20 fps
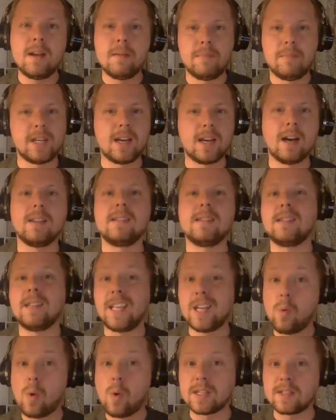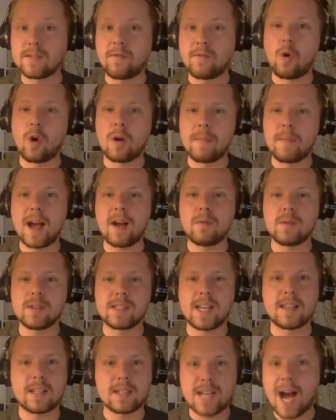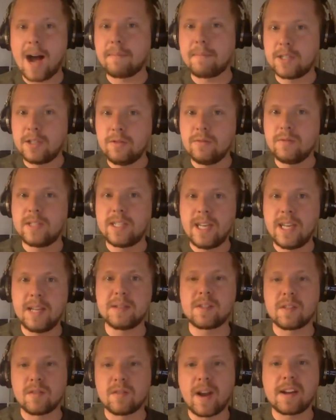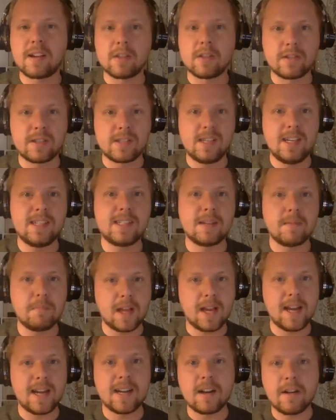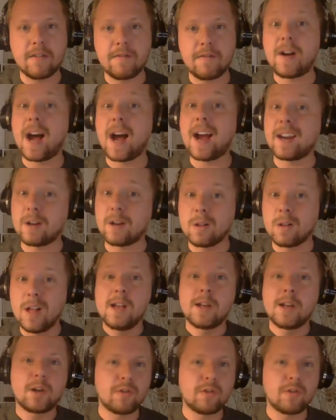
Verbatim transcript: because League One's format was that the top two teams from the regular season played in a final.